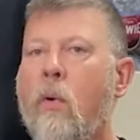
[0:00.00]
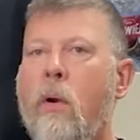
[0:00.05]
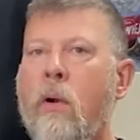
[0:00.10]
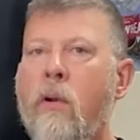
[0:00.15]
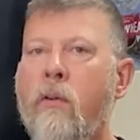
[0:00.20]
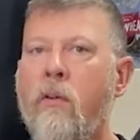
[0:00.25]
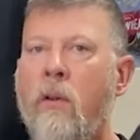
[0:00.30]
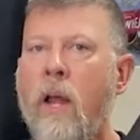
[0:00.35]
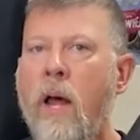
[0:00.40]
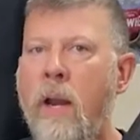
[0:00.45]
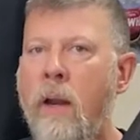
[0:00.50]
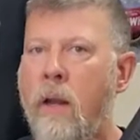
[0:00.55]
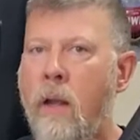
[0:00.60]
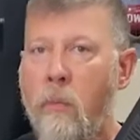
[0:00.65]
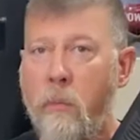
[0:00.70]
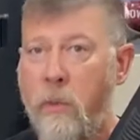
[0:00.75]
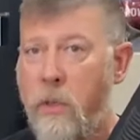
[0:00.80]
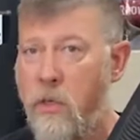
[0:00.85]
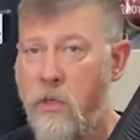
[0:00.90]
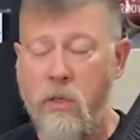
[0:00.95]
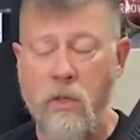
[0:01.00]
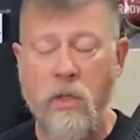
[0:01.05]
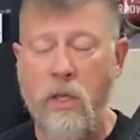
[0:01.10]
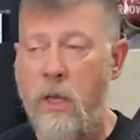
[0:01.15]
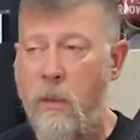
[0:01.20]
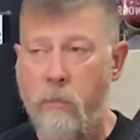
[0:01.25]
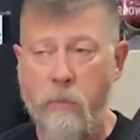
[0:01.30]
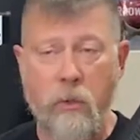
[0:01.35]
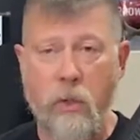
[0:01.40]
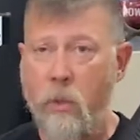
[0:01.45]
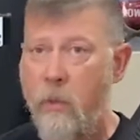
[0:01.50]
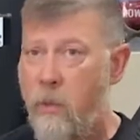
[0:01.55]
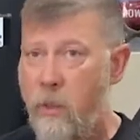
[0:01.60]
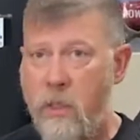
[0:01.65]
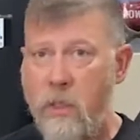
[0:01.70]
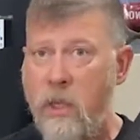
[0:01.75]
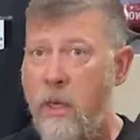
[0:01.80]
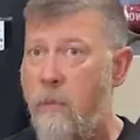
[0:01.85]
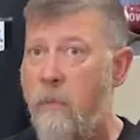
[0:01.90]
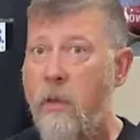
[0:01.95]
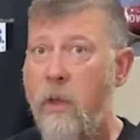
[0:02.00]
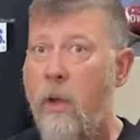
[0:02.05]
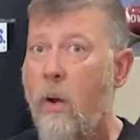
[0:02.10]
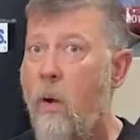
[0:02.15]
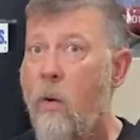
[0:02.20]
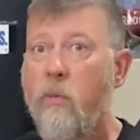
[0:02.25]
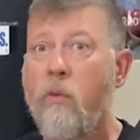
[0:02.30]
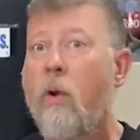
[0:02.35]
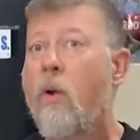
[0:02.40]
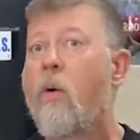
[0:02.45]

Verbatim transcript: whereas a lot of companies just keep doing the same thing over and